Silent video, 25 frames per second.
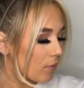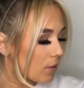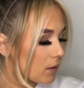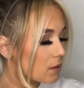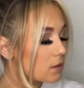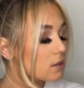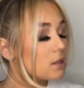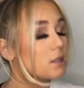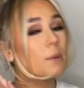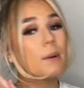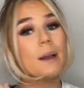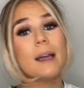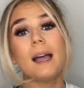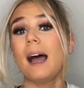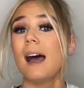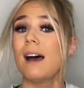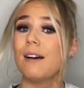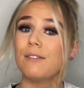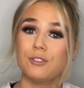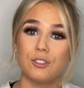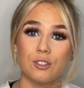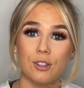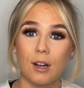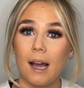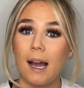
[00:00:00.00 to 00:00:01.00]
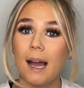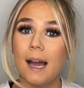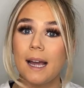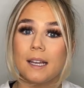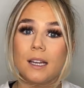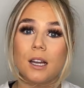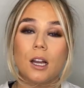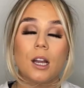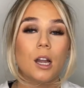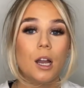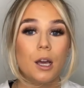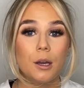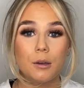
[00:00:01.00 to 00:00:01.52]
So I have tried
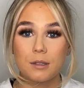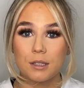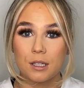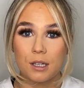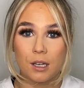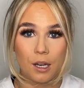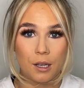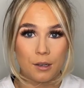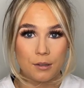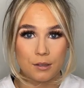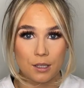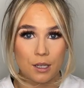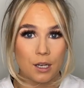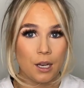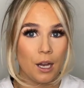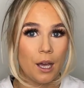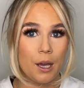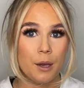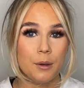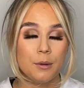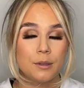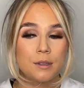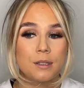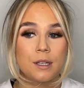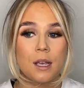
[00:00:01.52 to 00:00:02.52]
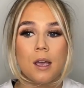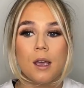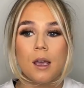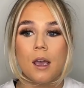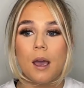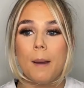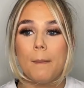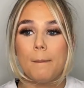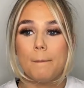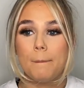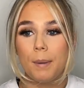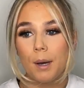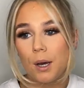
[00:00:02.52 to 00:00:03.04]
loads and loads and loads,
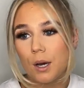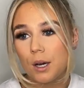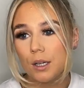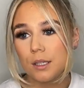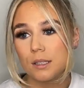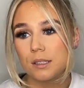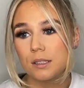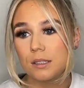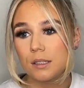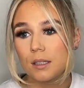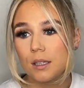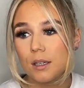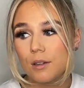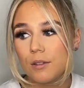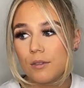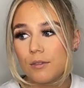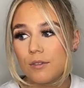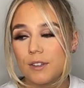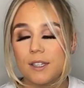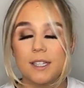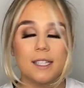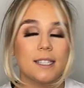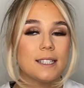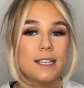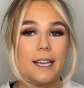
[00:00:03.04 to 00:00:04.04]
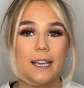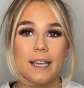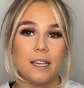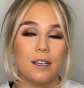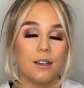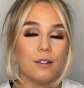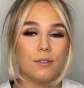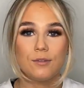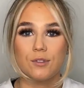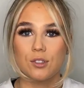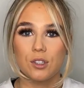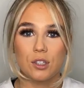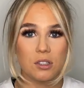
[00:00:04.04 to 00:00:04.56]
but for the sake
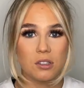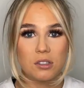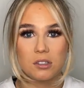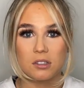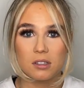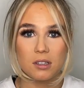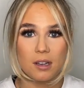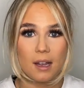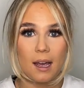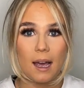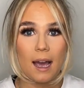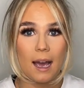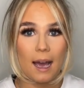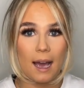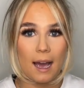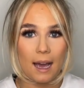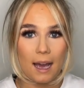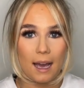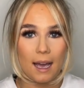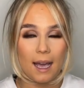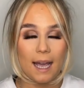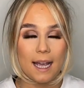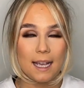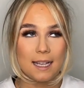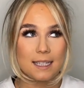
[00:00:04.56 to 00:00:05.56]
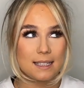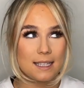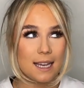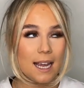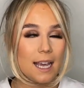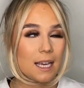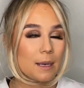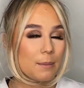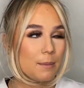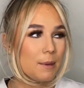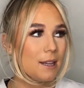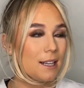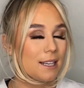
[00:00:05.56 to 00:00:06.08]
of just, it's
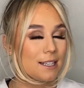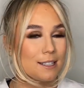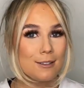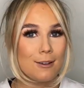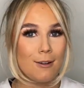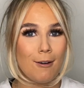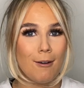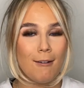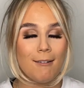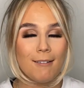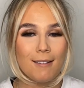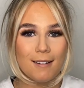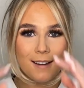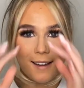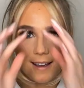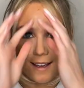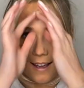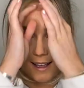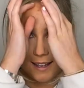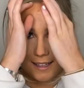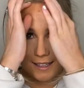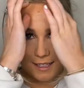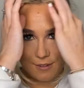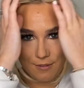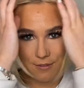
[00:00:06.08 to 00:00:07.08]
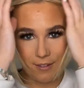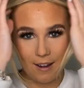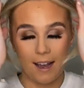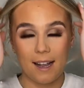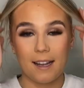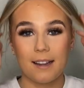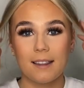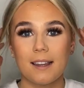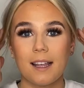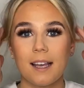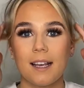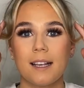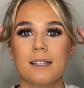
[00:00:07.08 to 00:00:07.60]
taken me this long to
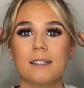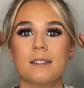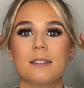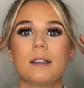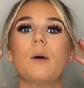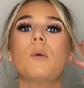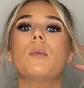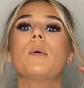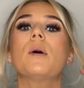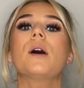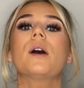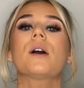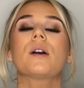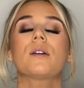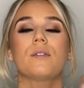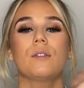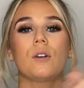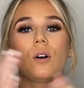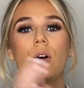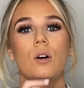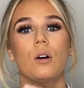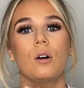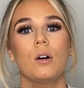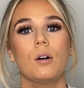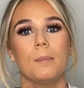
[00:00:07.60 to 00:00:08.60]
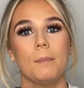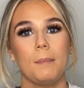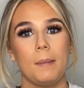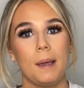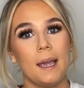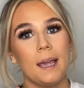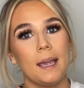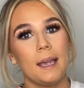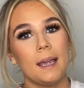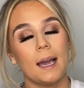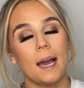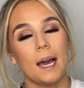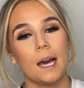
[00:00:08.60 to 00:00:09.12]
find things that work for
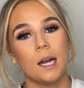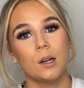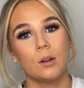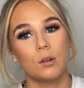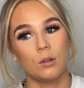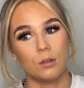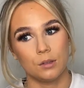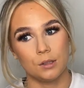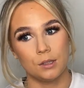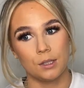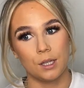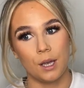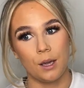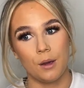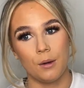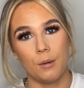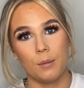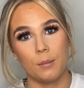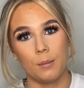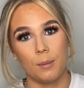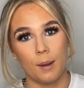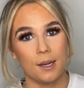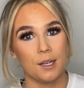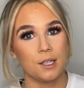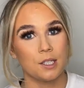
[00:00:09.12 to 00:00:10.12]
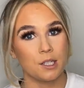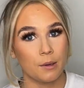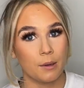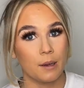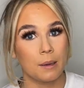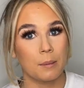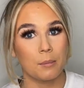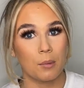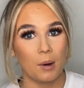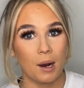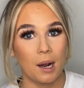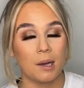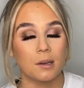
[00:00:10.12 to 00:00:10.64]
me and also when doing
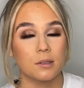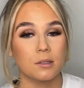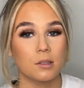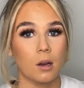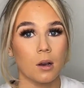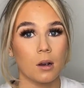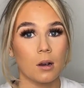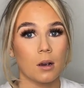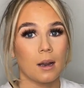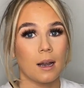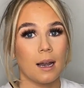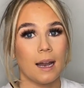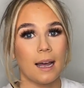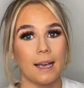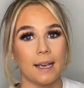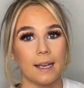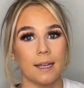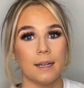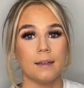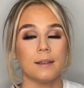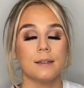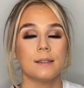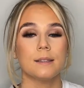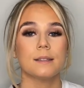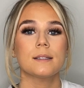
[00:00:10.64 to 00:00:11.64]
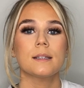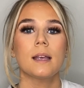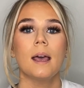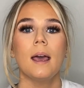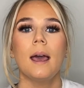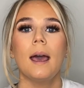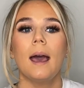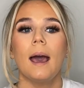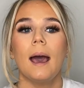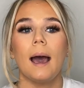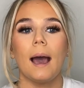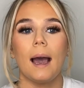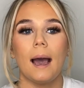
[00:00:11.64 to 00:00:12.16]
brows on clients,
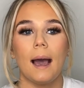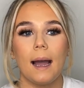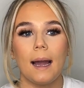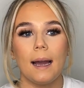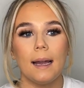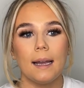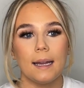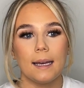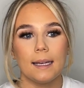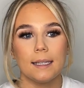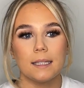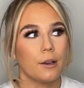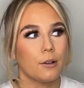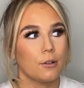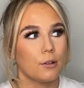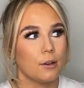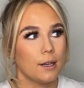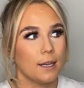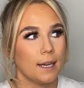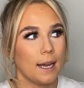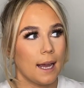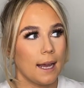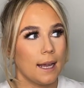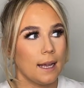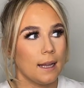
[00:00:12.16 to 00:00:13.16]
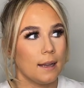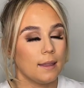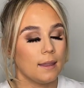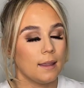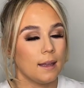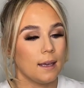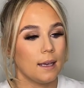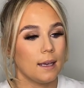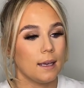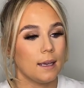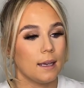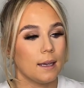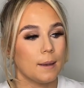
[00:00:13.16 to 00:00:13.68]
I like to create
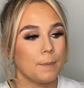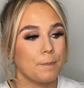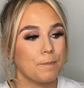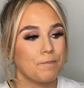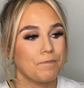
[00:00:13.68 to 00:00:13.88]
the